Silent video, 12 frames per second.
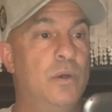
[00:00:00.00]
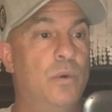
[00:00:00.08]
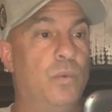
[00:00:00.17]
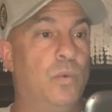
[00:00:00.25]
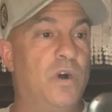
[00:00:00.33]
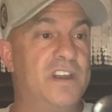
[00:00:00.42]

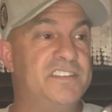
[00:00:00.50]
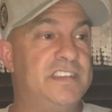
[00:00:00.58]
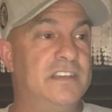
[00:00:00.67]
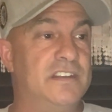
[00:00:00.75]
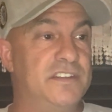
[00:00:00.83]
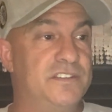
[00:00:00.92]
what is he
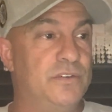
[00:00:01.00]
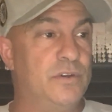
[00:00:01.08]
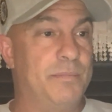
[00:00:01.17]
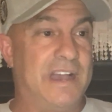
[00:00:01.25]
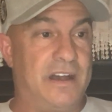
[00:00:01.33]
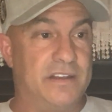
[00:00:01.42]
going to do
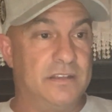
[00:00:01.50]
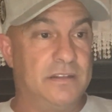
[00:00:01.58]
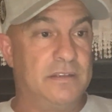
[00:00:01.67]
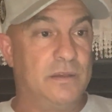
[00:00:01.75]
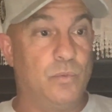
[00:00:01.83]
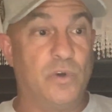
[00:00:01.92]
about it?
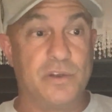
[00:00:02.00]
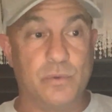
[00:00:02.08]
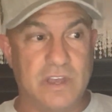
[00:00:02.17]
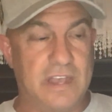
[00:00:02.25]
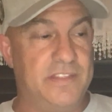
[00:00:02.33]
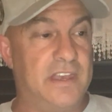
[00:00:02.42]

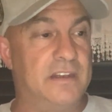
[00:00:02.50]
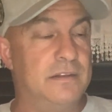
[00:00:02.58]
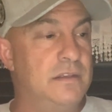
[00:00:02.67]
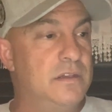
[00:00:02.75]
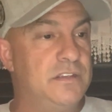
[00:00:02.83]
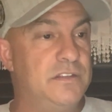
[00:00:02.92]
And then,
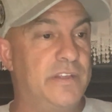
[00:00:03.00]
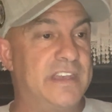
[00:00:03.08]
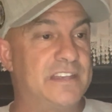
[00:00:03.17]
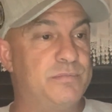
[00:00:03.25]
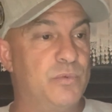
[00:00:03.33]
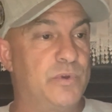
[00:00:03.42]
you know, they
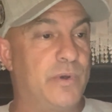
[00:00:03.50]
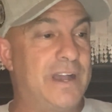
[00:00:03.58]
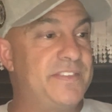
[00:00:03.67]
asked me, what do I